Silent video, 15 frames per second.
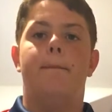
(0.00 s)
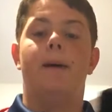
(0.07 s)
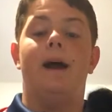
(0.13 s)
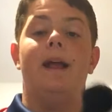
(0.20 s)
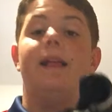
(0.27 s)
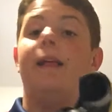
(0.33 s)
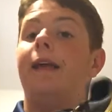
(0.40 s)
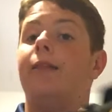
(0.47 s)

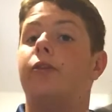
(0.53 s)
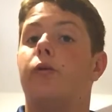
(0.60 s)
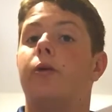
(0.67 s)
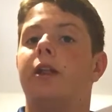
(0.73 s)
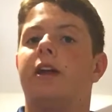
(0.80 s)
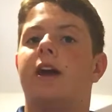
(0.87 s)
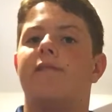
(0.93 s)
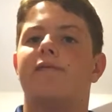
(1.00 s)
But they're
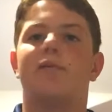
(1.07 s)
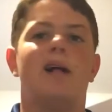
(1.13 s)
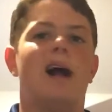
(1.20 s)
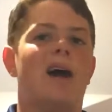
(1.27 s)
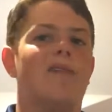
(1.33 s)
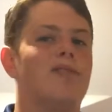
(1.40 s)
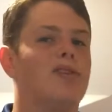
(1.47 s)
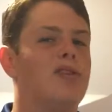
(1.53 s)
really comfortable.
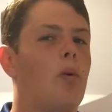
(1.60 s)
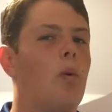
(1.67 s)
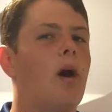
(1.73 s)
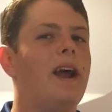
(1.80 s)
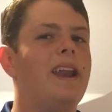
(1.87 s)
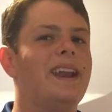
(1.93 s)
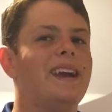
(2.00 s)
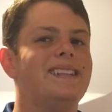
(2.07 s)
However, the
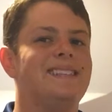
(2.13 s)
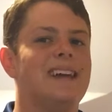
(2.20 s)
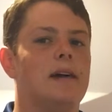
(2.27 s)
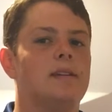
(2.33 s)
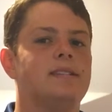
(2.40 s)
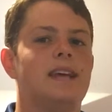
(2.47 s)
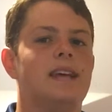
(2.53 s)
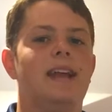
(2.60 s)
one
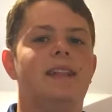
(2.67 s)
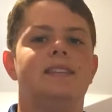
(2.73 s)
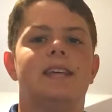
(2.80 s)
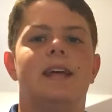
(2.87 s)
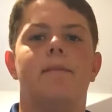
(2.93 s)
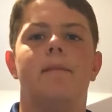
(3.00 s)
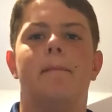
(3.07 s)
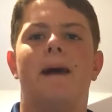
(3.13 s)
downside to them,